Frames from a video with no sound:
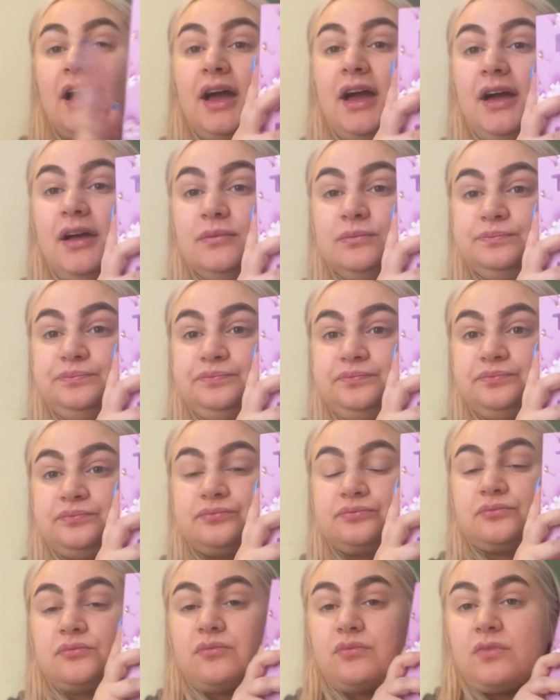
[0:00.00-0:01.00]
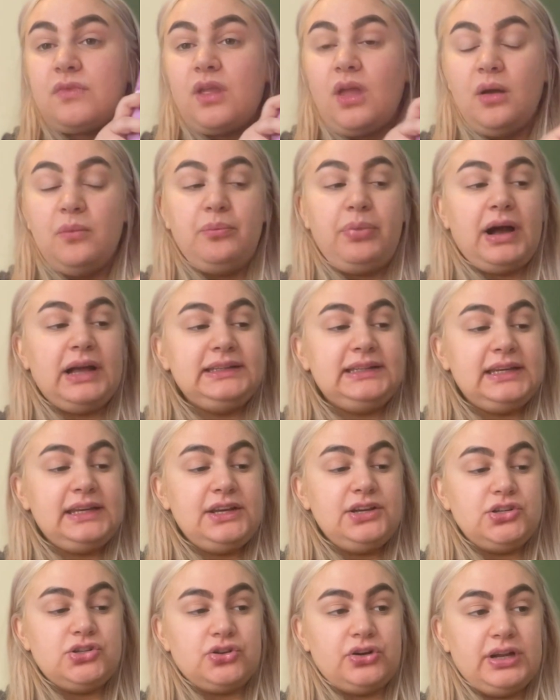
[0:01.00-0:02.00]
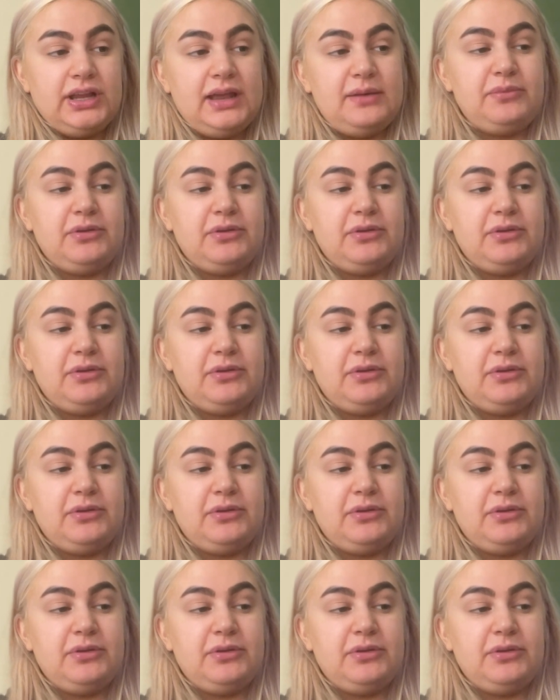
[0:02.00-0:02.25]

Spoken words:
But I did enjoy it,